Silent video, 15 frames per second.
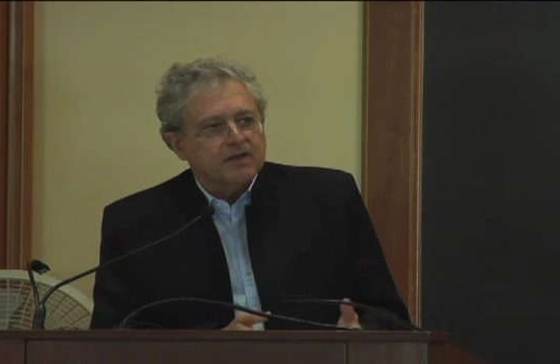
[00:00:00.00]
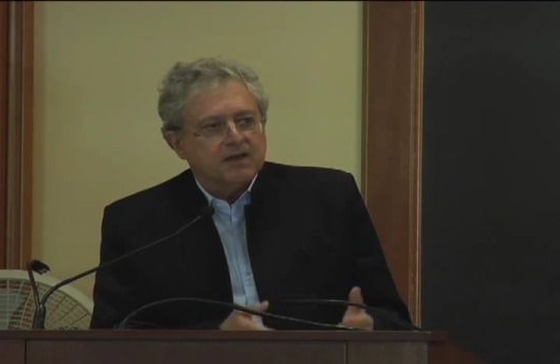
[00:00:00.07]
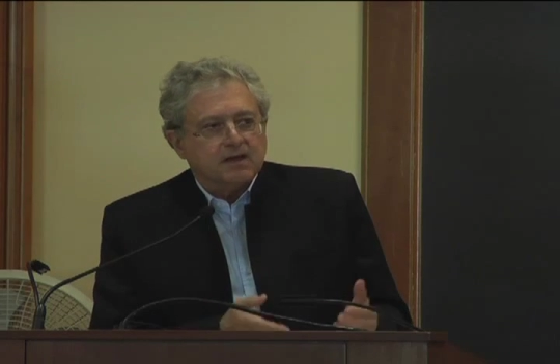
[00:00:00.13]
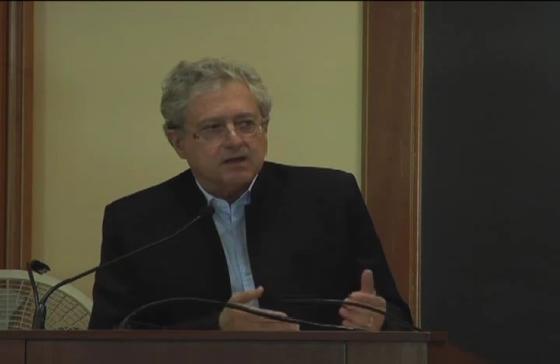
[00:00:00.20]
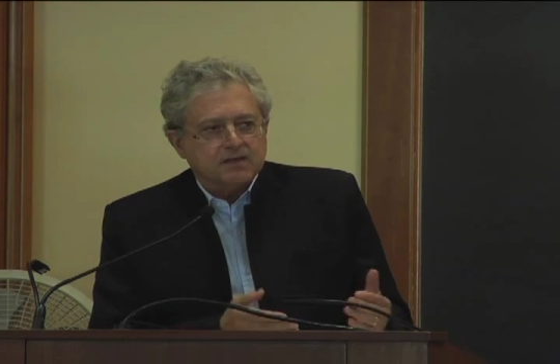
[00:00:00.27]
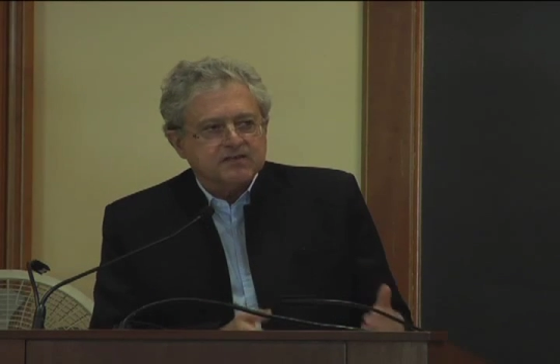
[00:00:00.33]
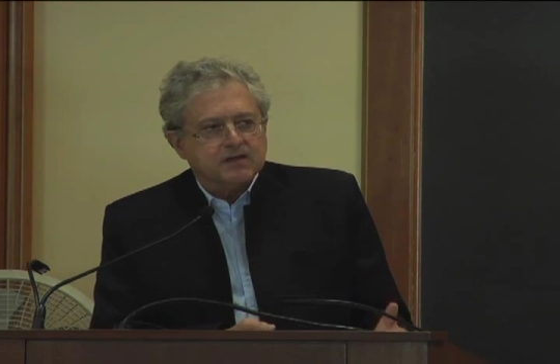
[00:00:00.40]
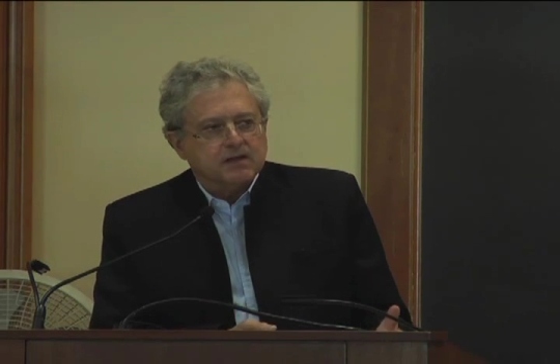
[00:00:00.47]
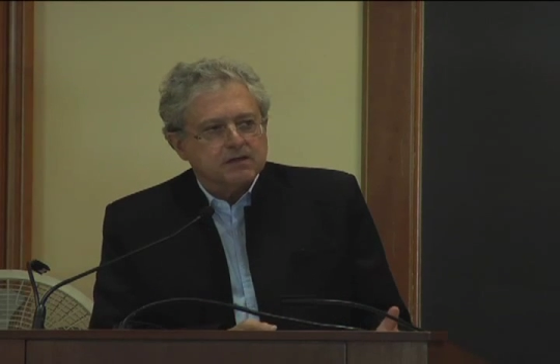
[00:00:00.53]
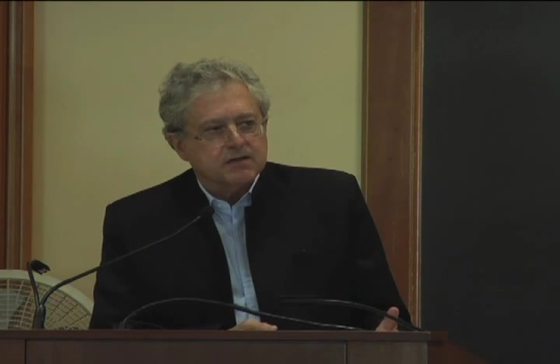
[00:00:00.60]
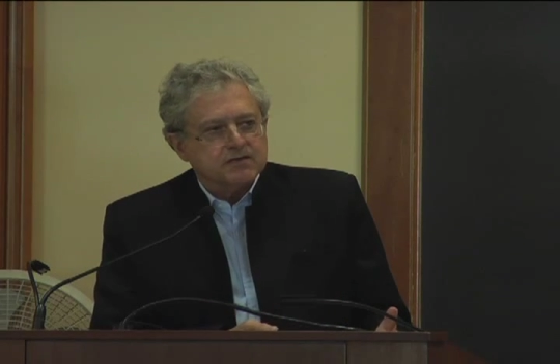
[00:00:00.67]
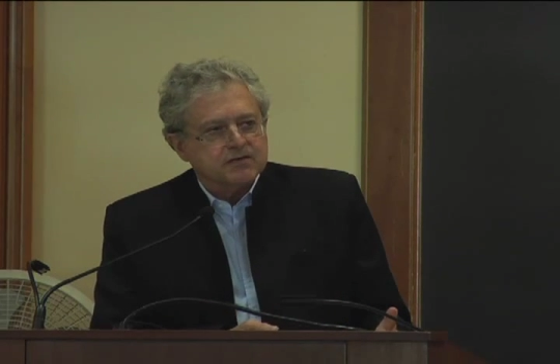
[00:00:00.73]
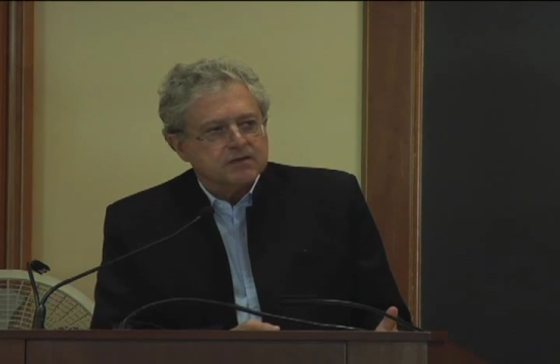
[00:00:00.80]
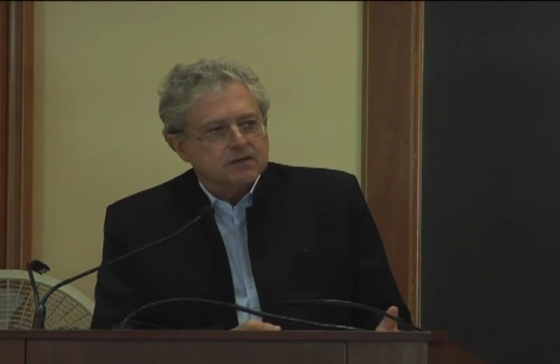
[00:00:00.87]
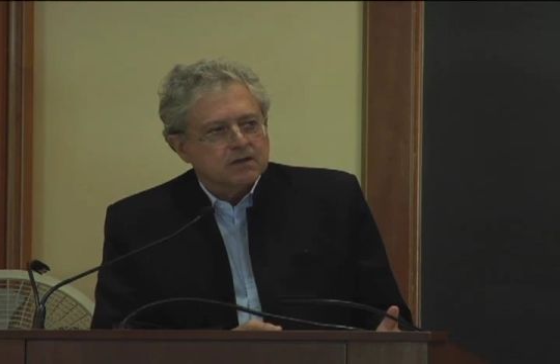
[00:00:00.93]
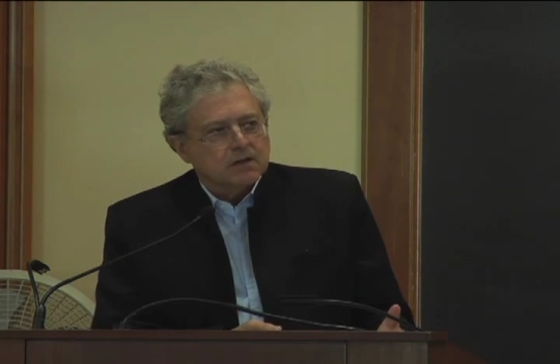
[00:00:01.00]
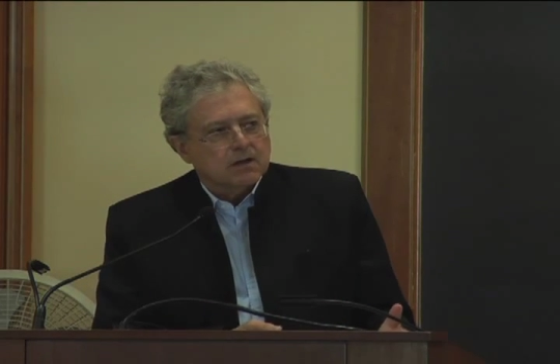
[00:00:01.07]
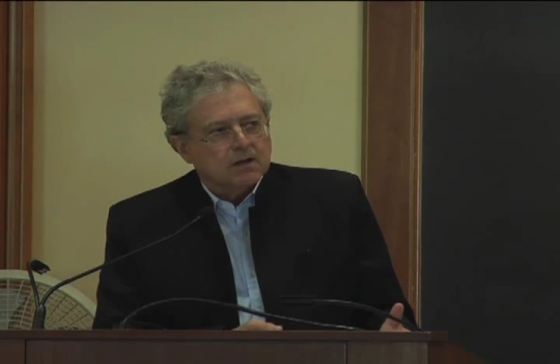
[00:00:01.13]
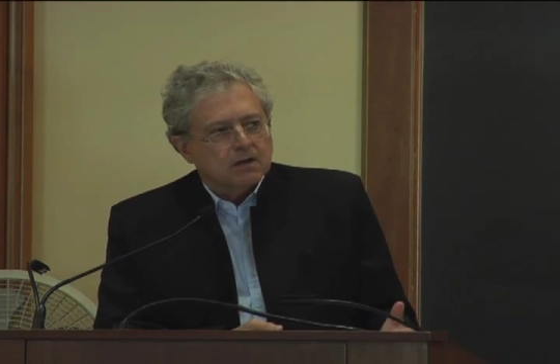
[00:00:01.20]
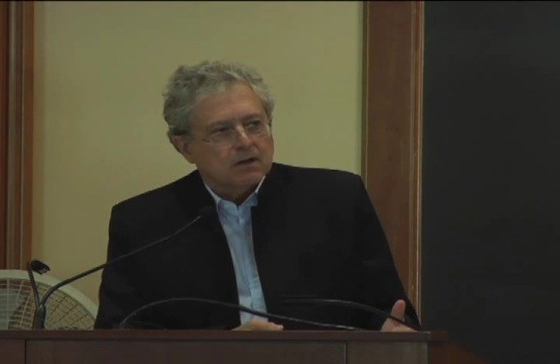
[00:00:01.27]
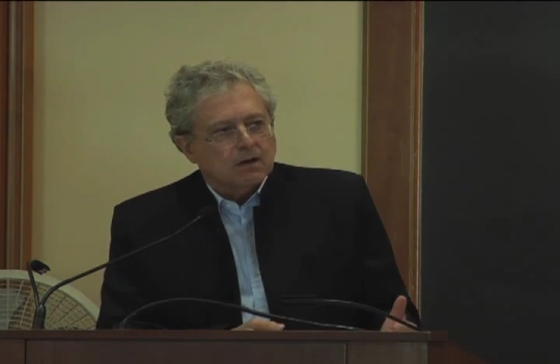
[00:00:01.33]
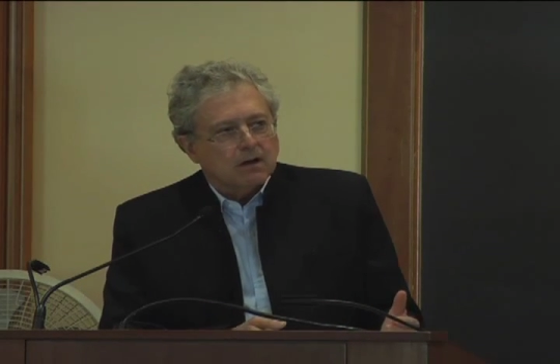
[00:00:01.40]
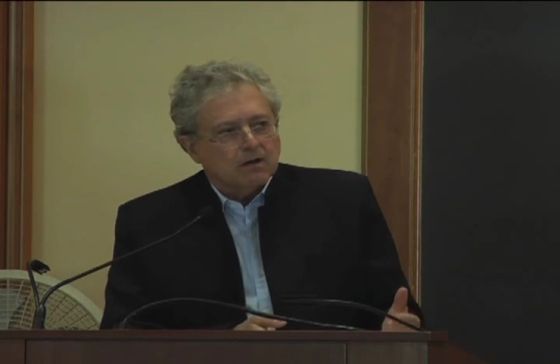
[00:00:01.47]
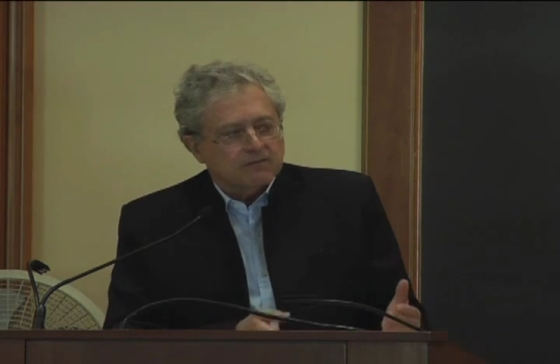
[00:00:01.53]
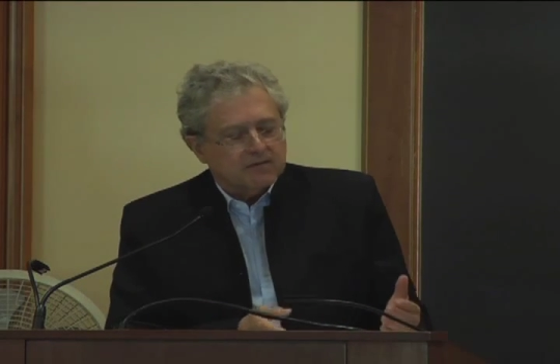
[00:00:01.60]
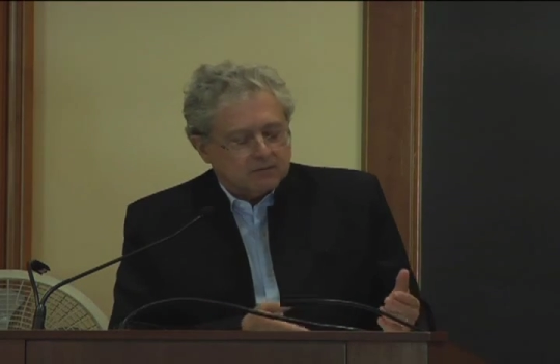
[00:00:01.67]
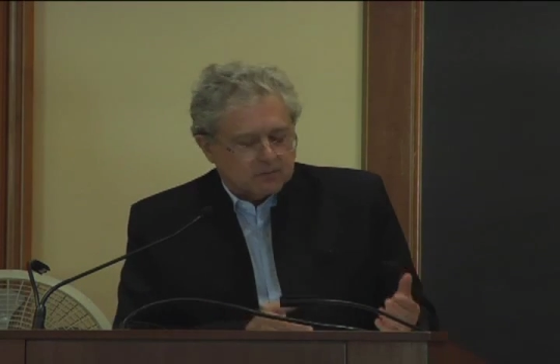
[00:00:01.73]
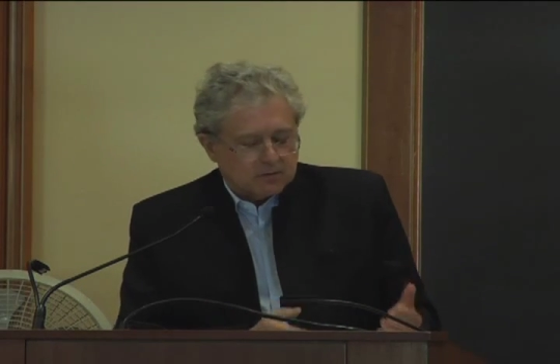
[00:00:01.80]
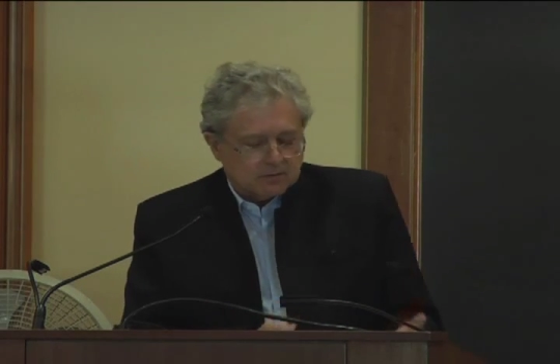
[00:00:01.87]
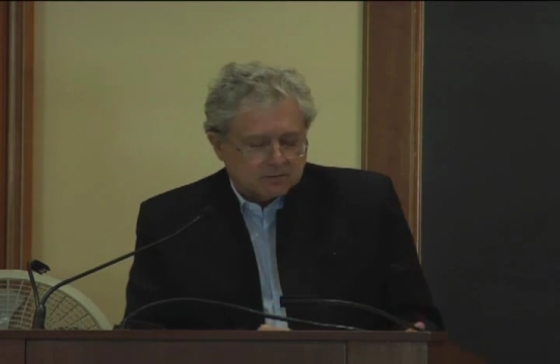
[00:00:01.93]
counselors
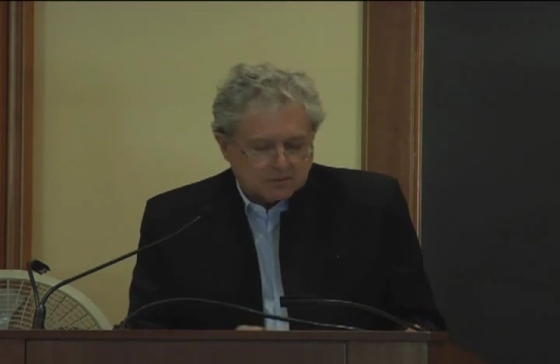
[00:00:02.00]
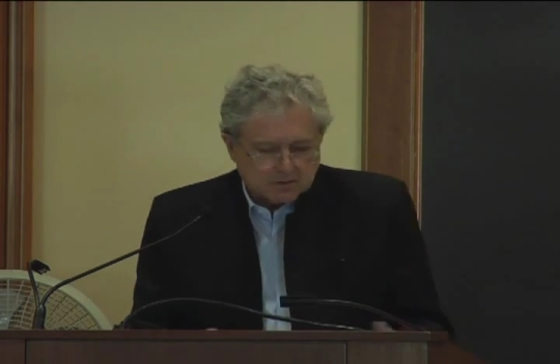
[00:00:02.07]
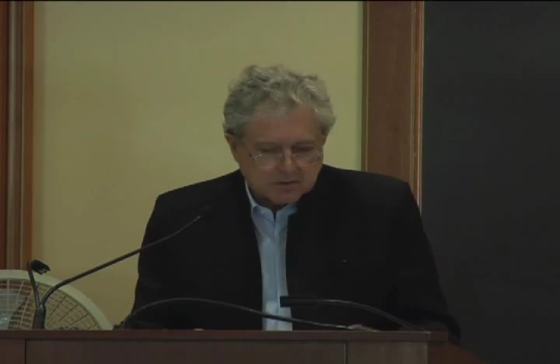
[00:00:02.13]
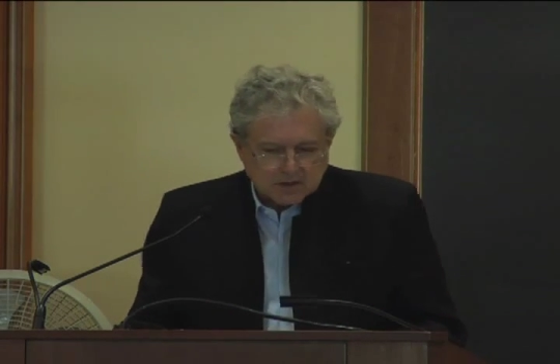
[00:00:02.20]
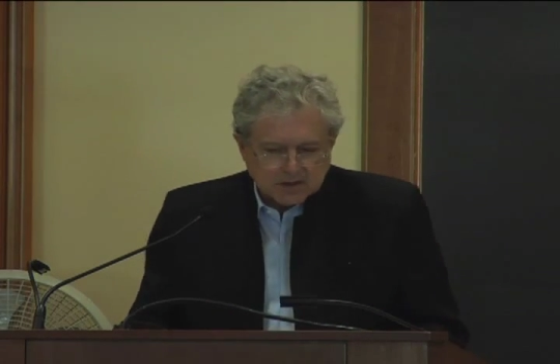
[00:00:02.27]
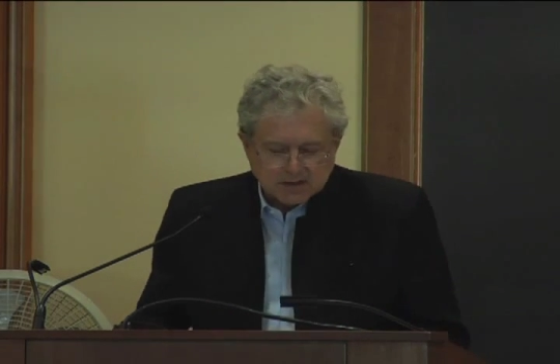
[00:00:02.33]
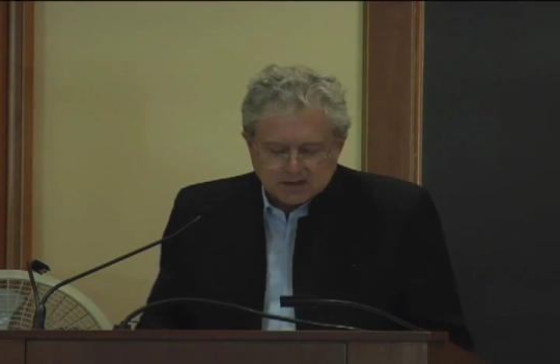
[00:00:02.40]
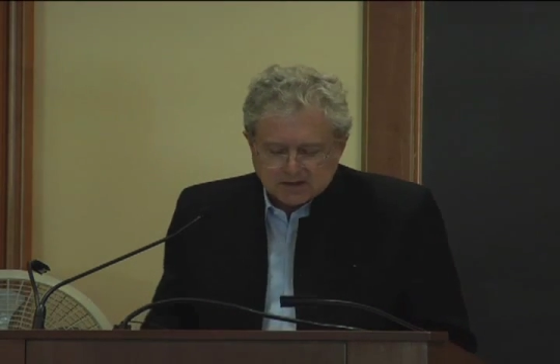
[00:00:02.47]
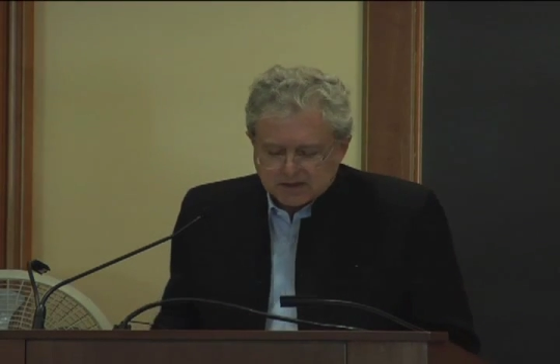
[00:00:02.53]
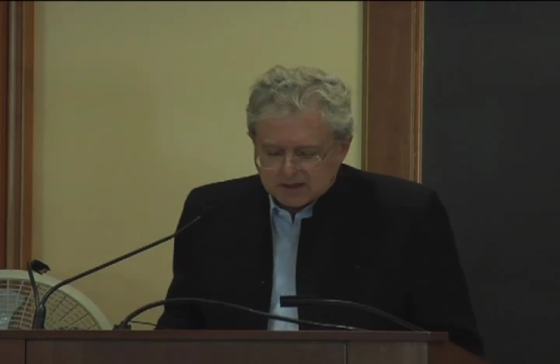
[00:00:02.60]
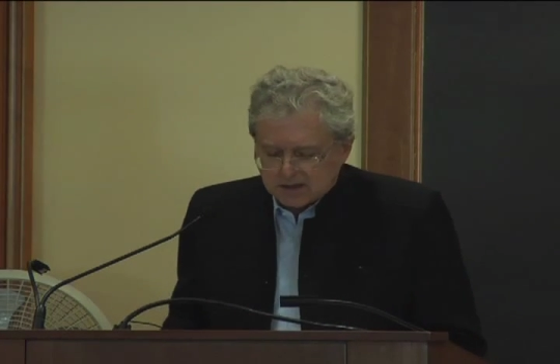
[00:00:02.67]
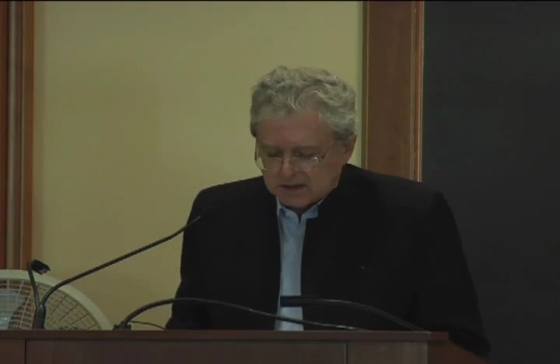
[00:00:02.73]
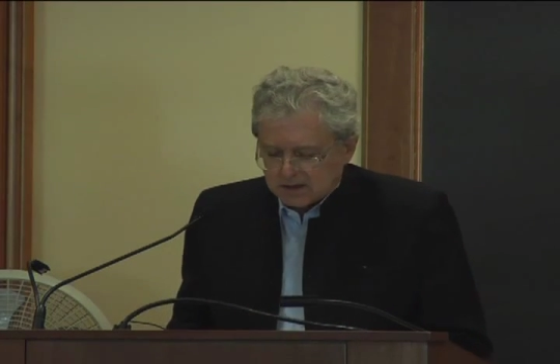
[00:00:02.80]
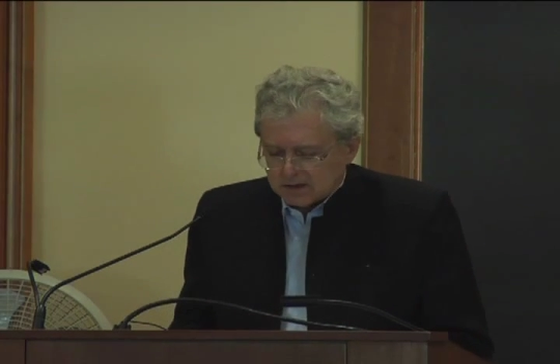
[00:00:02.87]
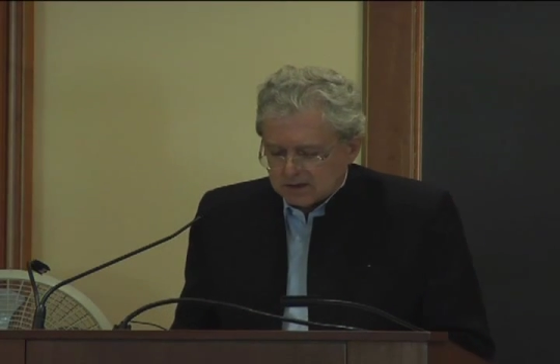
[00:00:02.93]
in the